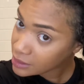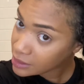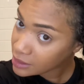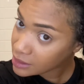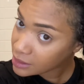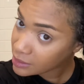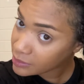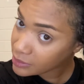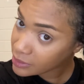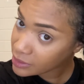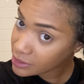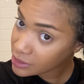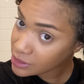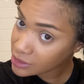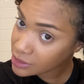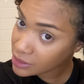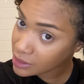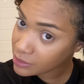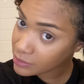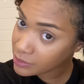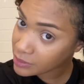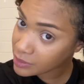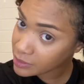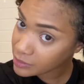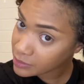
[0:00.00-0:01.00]
I'm gonna start
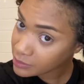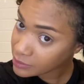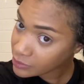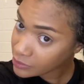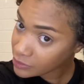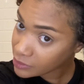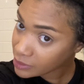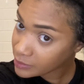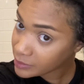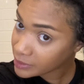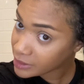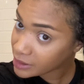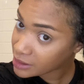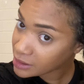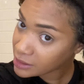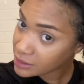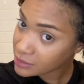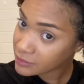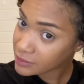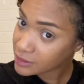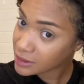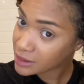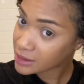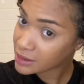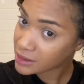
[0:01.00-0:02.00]
with rubbing it
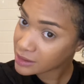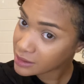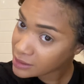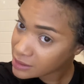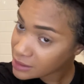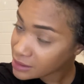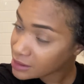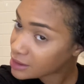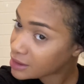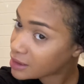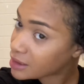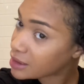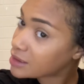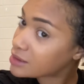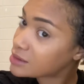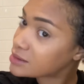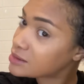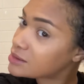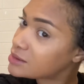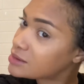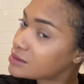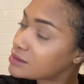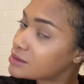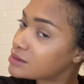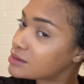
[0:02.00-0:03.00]
into the
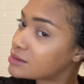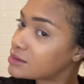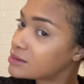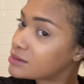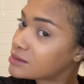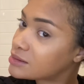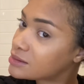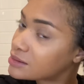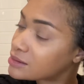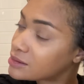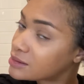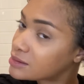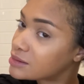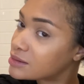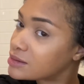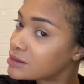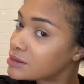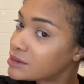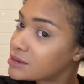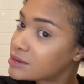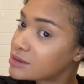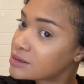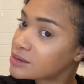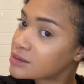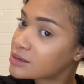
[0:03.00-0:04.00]
ends,
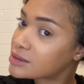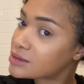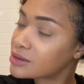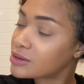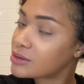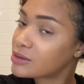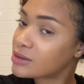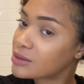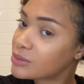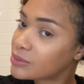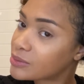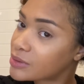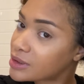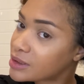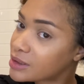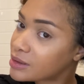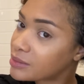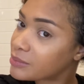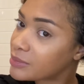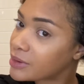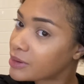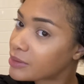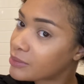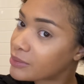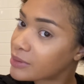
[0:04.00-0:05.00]
slowly working
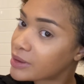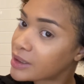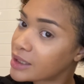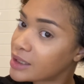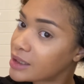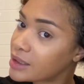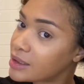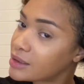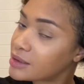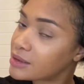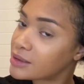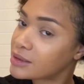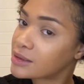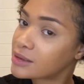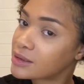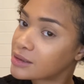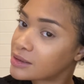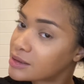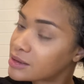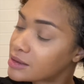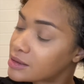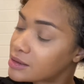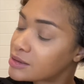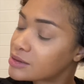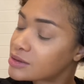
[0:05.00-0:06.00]
my way
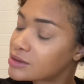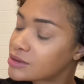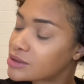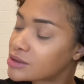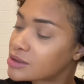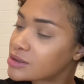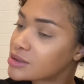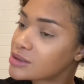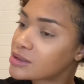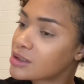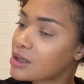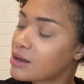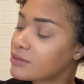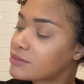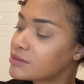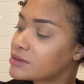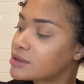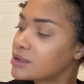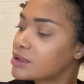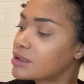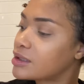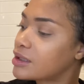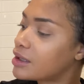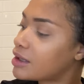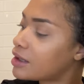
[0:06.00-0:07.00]
to just
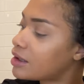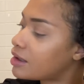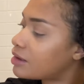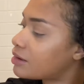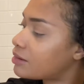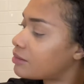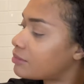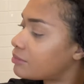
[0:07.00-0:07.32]
soften the hair.